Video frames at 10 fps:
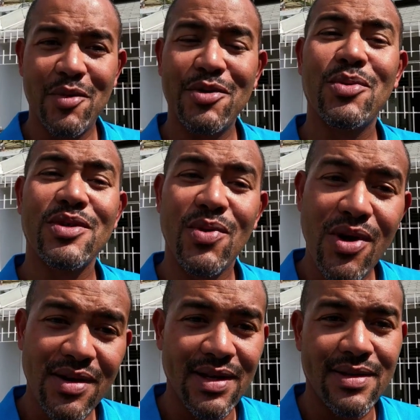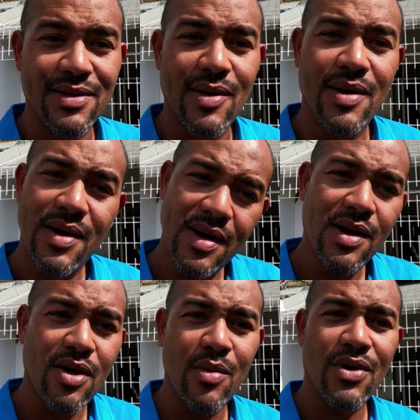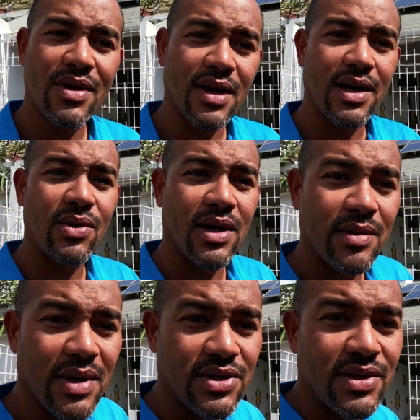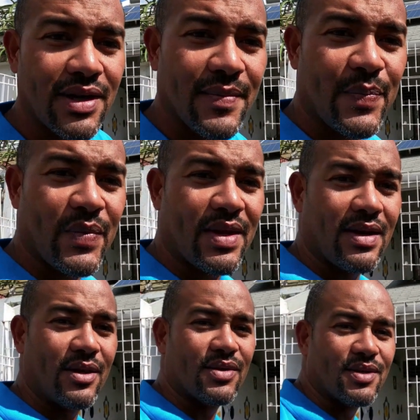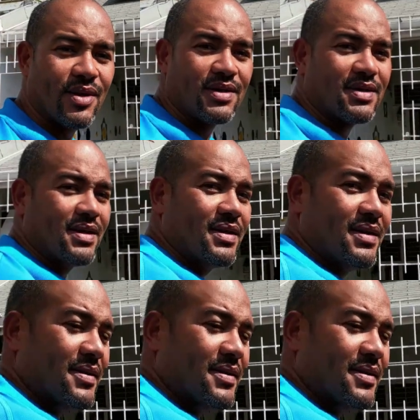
but it was worth it. So come and take a look at the batch of them. You'll see how it's there.